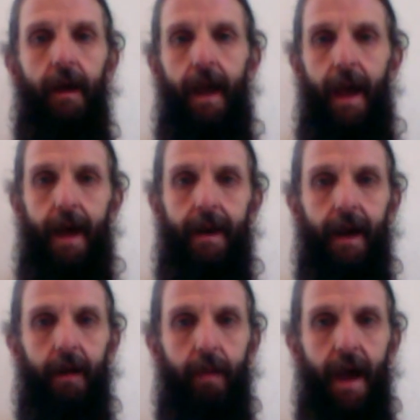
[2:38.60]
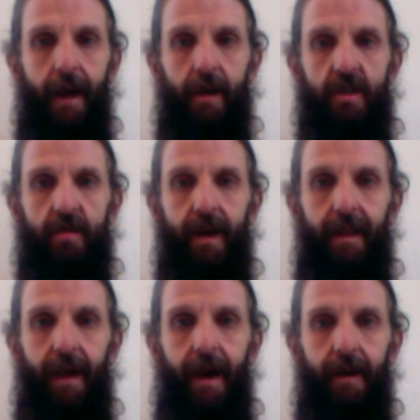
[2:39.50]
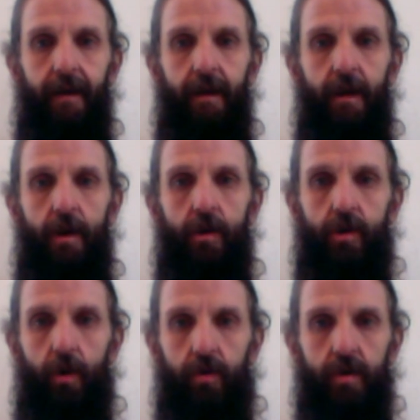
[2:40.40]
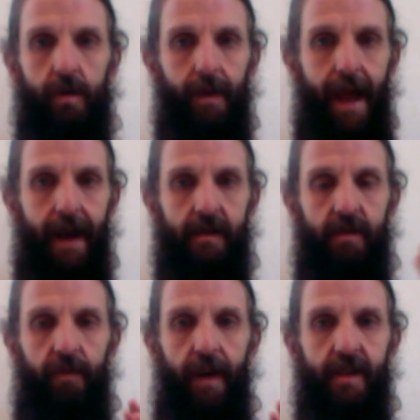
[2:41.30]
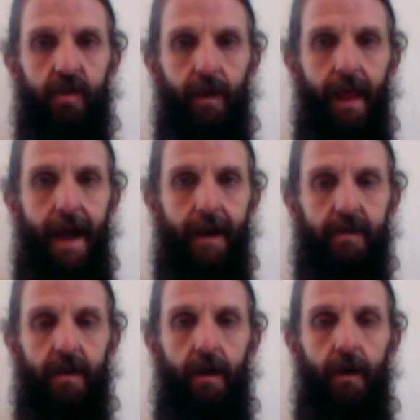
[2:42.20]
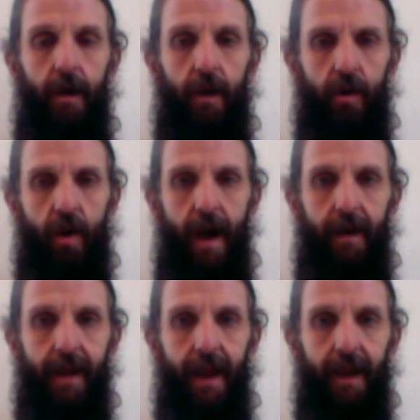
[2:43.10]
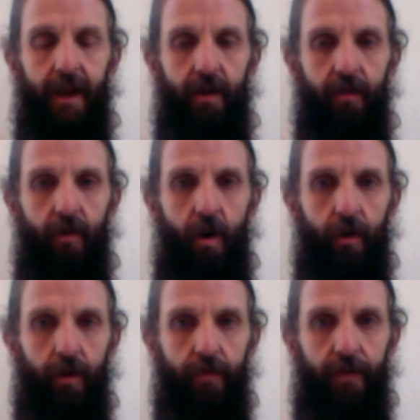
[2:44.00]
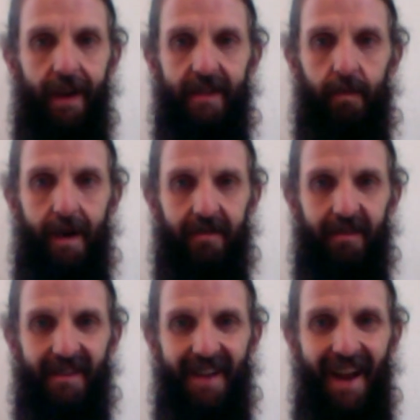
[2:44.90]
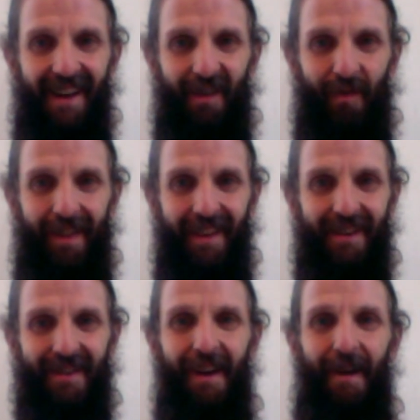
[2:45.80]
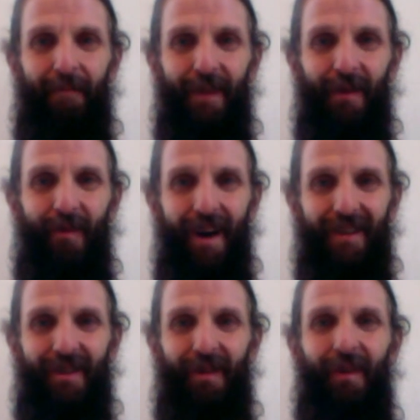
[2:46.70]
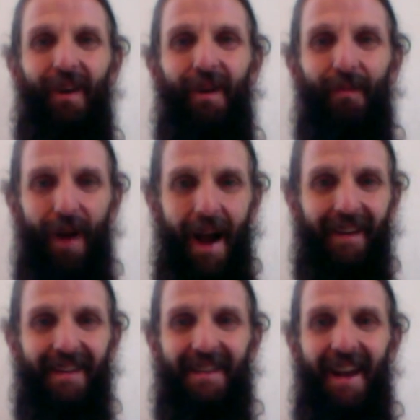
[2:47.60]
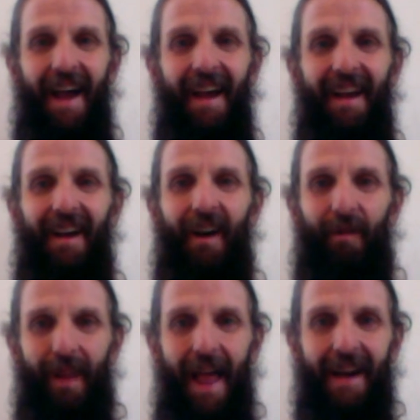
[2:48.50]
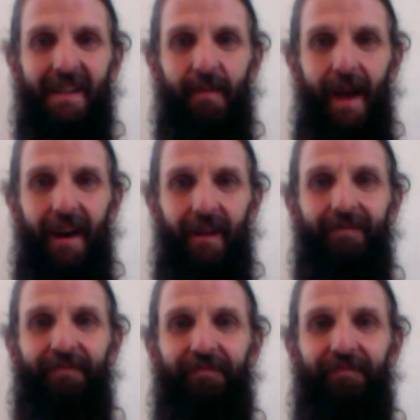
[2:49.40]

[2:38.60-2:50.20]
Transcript: head, neck, and back in a straight line, shoulders relaxed, face relaxed. You're not getting all your face muscles tightened with this. You want to practice in a relaxed manner,